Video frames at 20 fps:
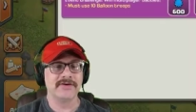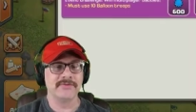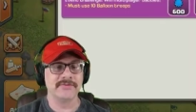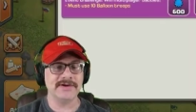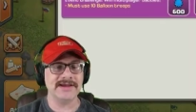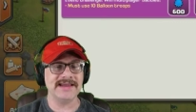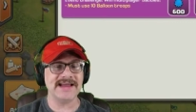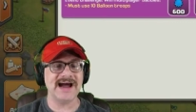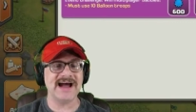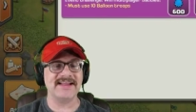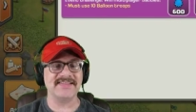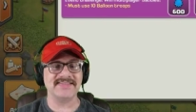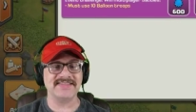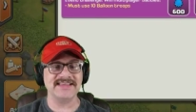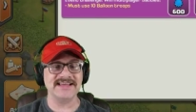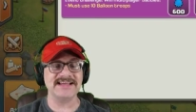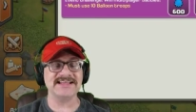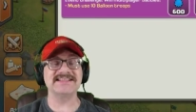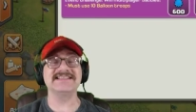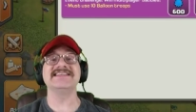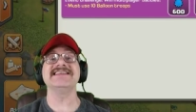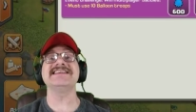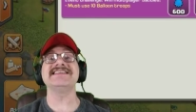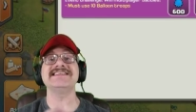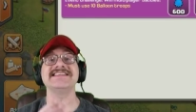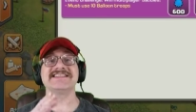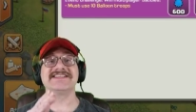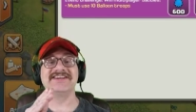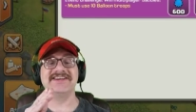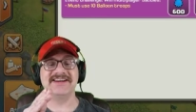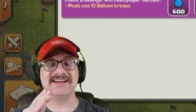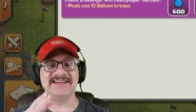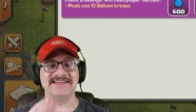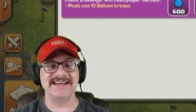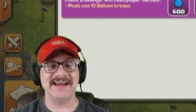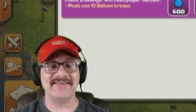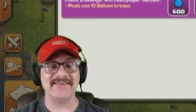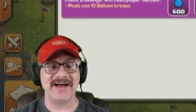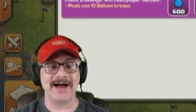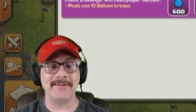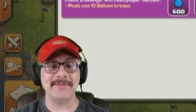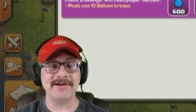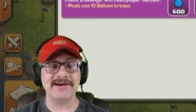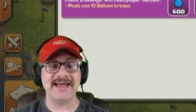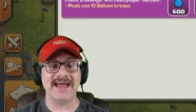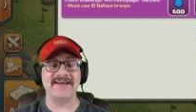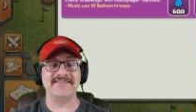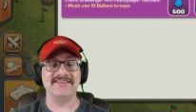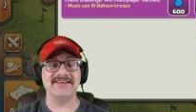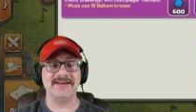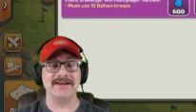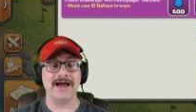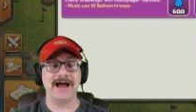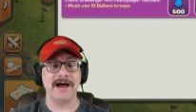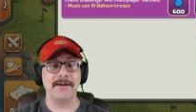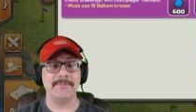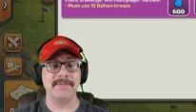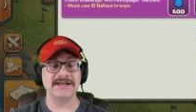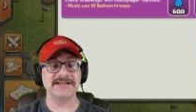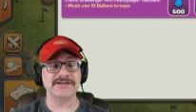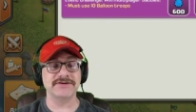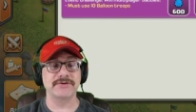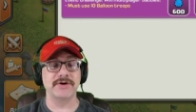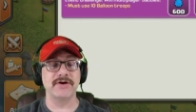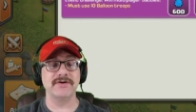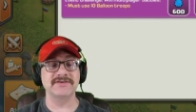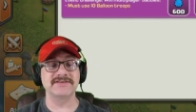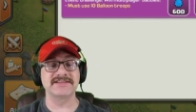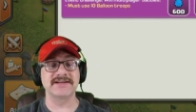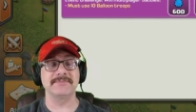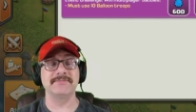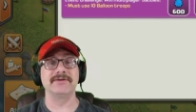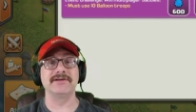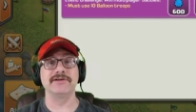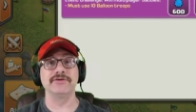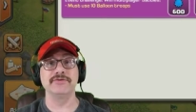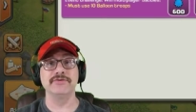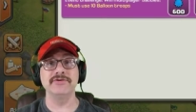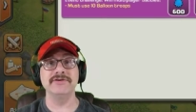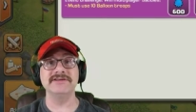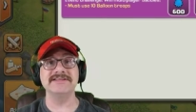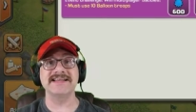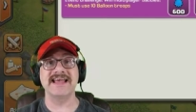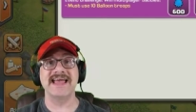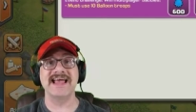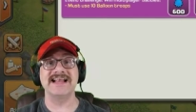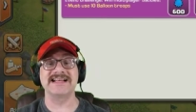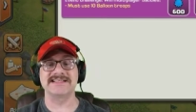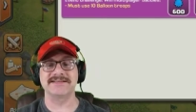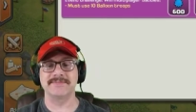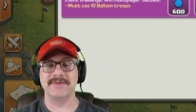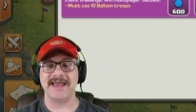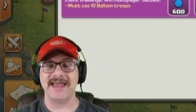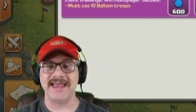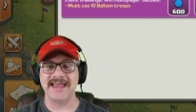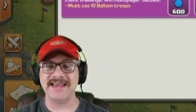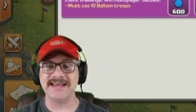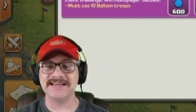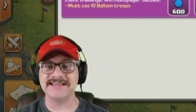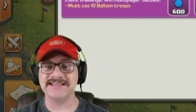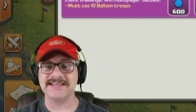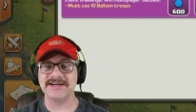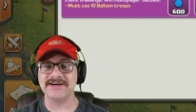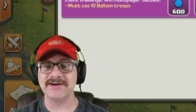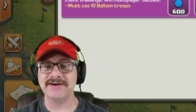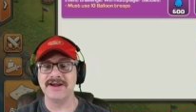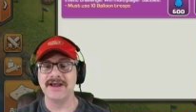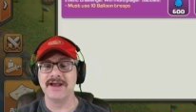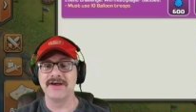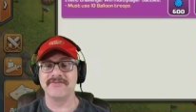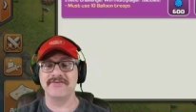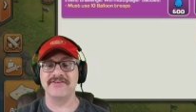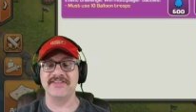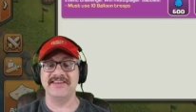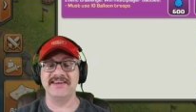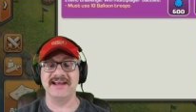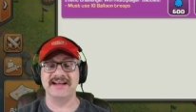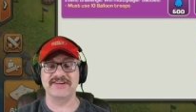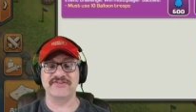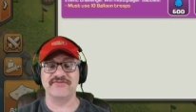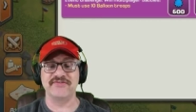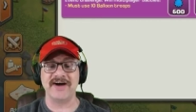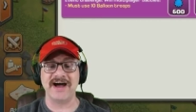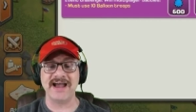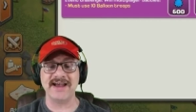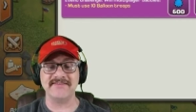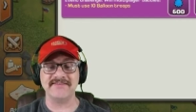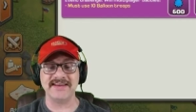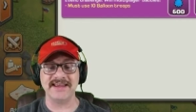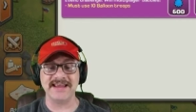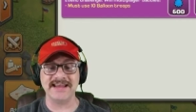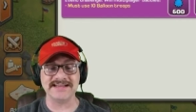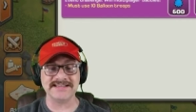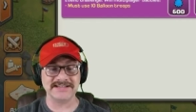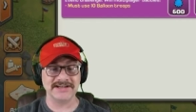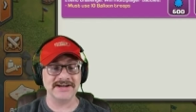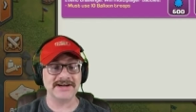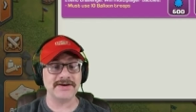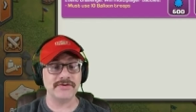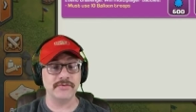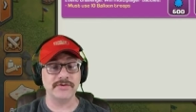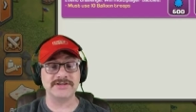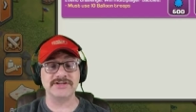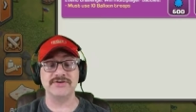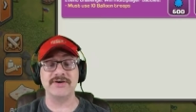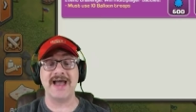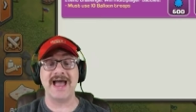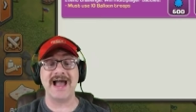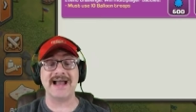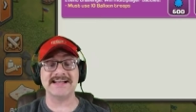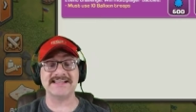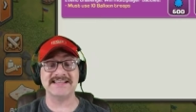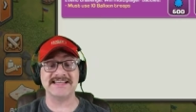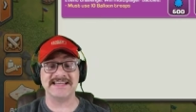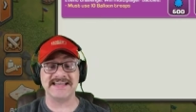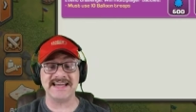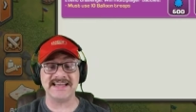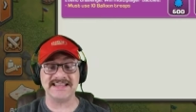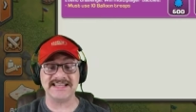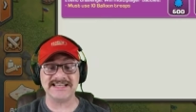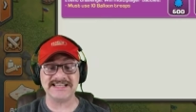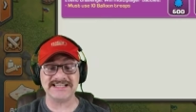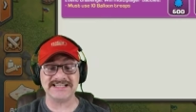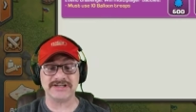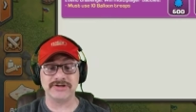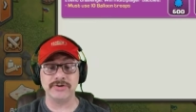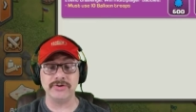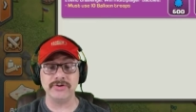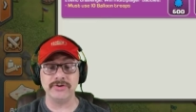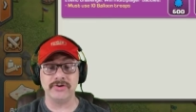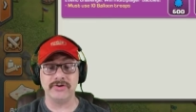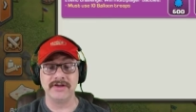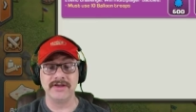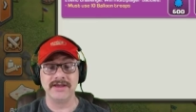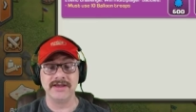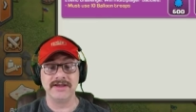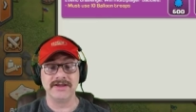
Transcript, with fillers: We got this. This is going to definitely, I'm going to have to uh, mess around with some balloons and some haze here for the next five days. Look at what you actually get. This is cool.